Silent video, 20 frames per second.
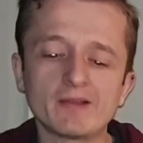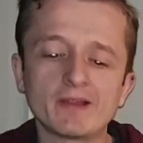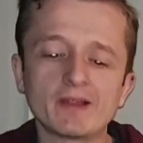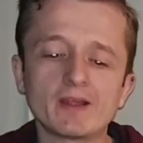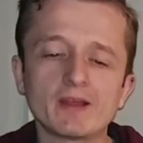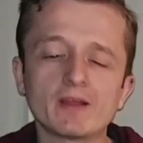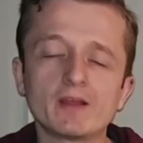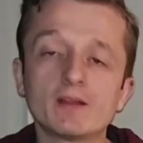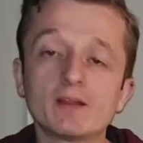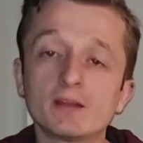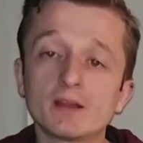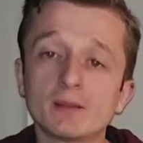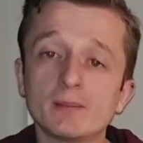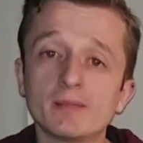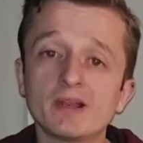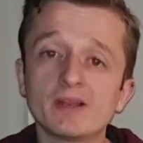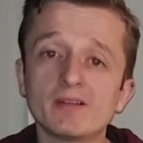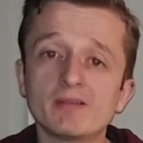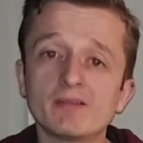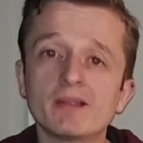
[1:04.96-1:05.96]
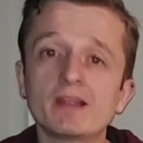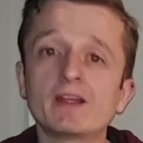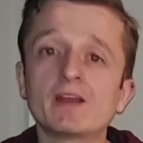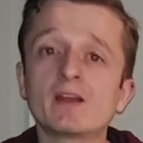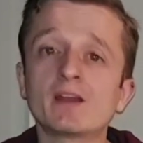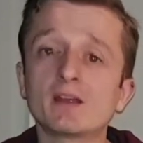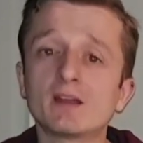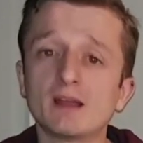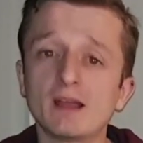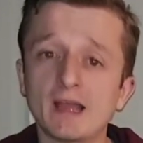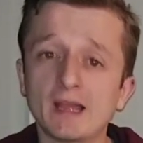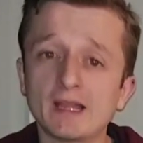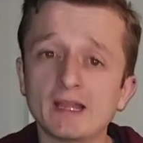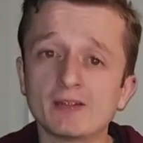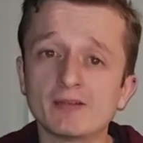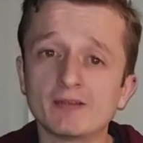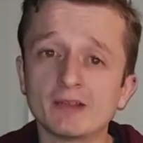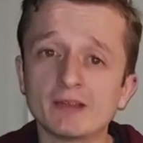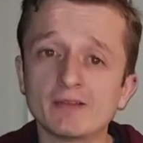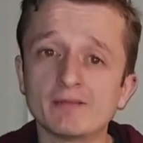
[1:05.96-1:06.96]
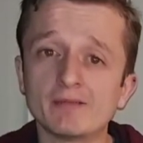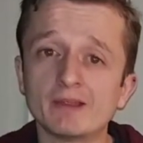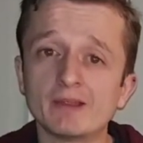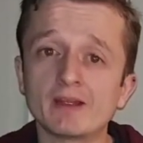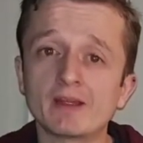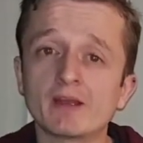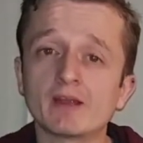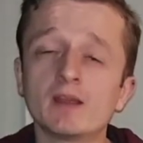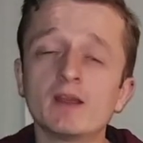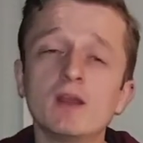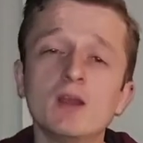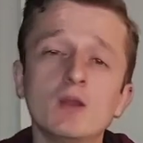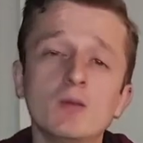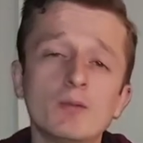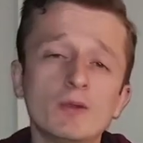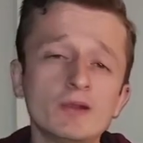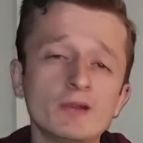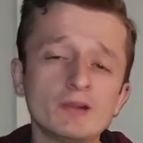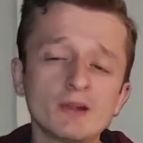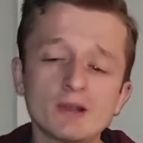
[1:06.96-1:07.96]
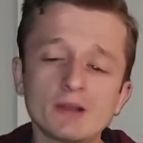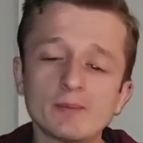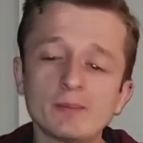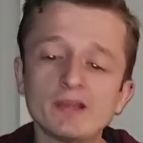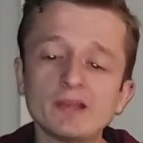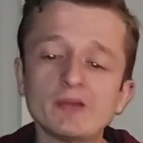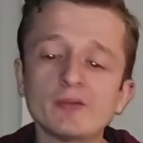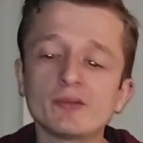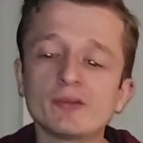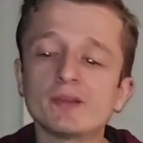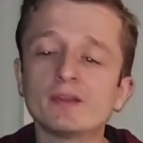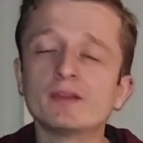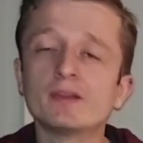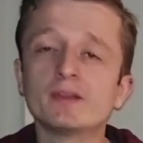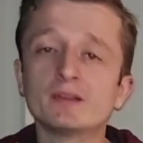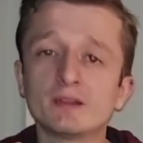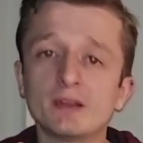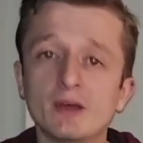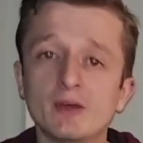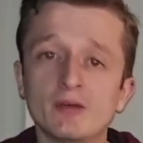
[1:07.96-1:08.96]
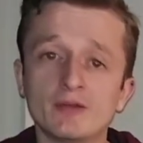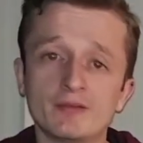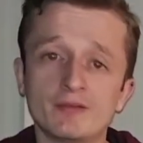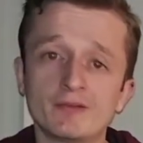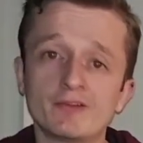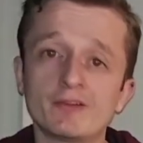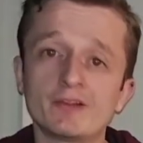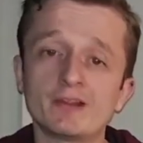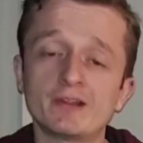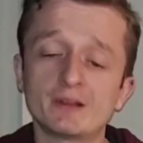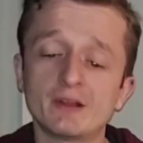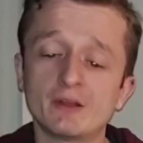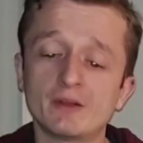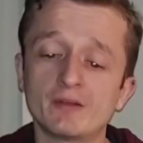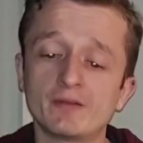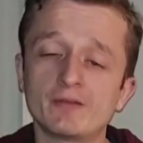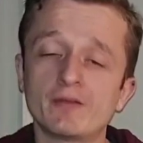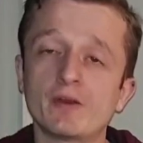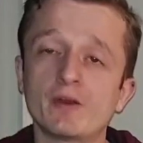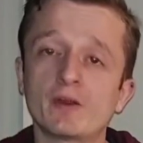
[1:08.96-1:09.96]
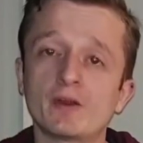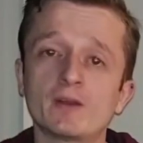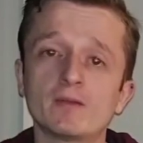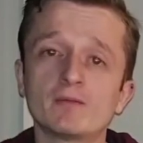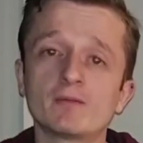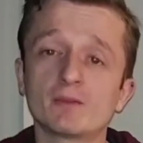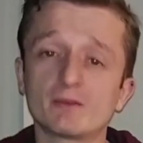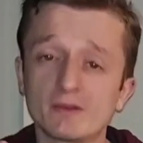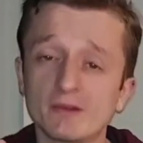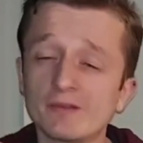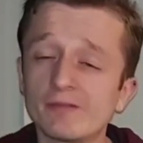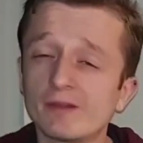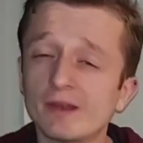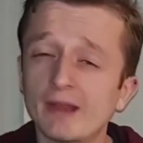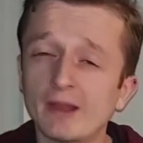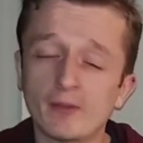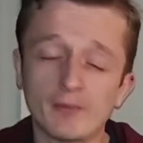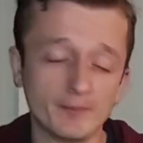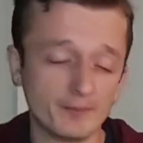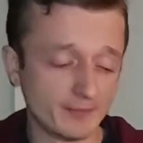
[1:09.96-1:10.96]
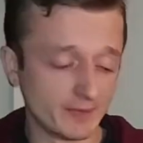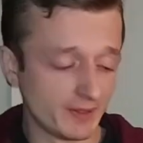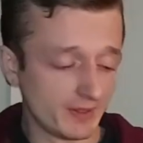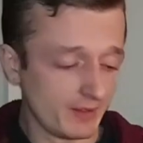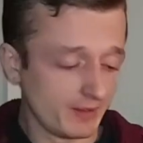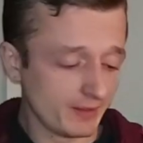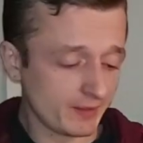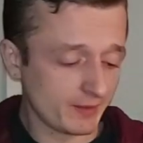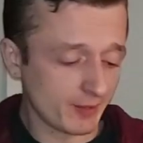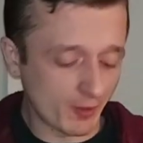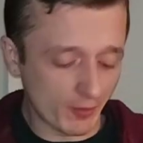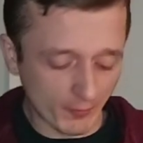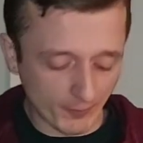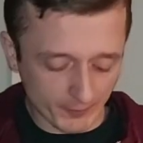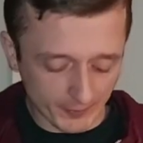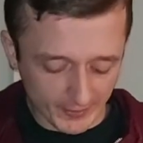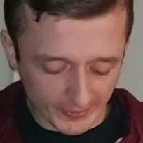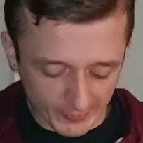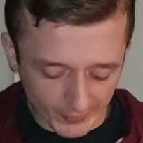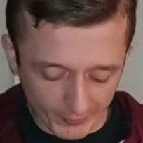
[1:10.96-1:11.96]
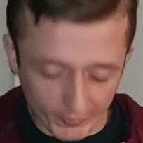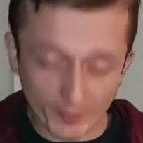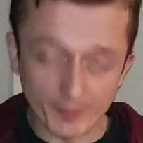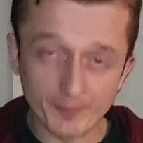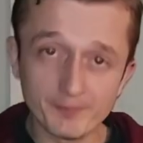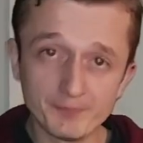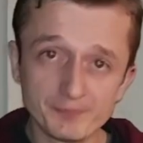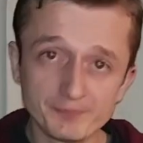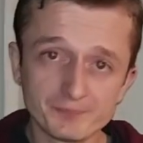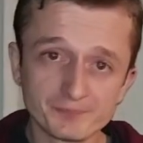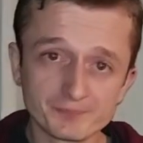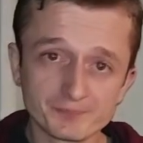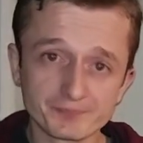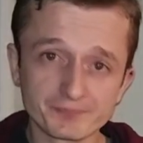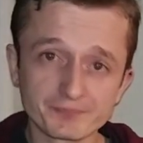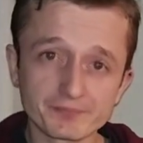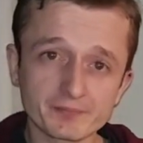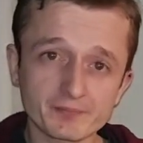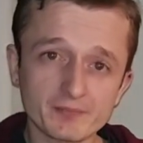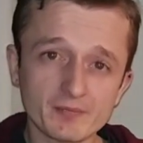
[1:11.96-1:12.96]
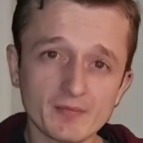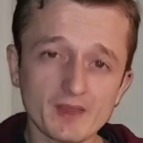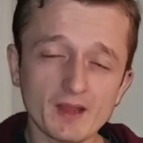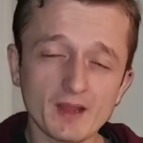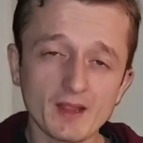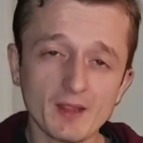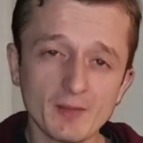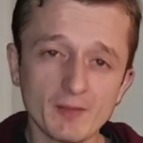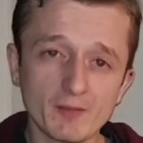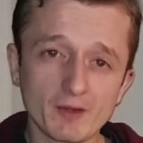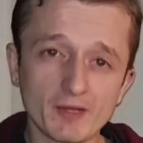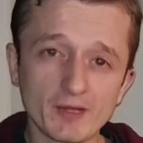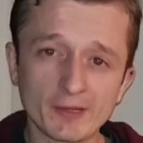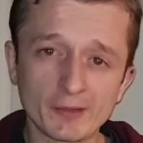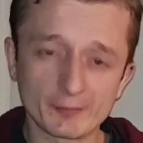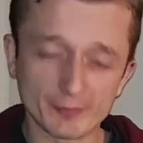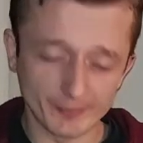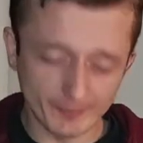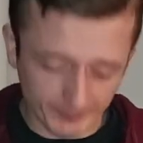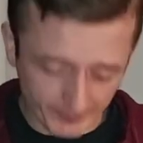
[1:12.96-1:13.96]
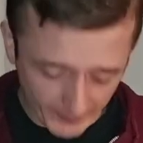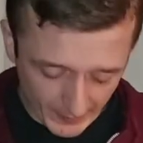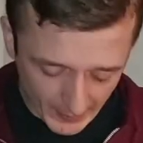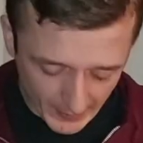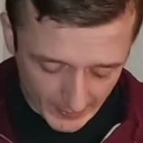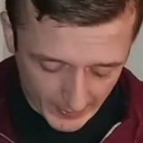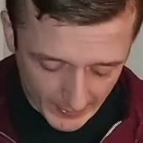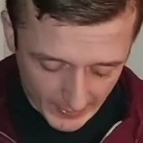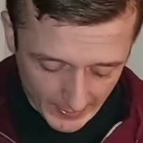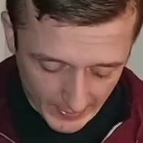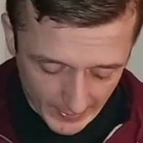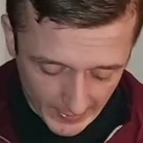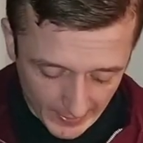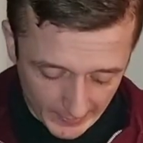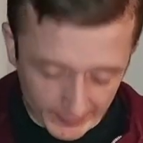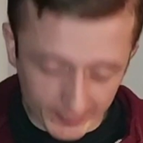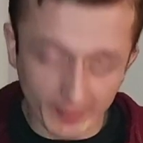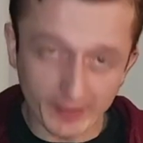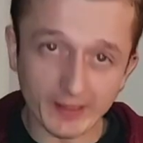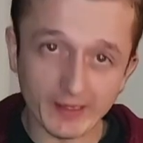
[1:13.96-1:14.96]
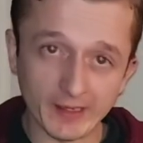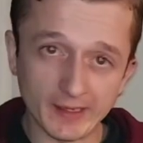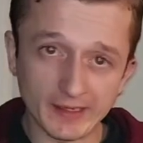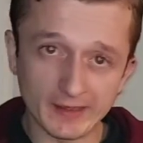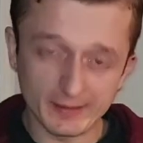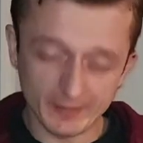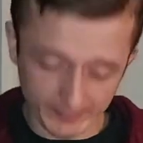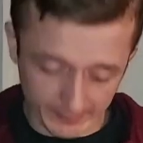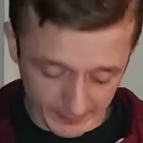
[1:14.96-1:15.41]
finger, your middle finger, and your ring finger. We're just going to be using those four, just for now. So the thumb, for this one, is going to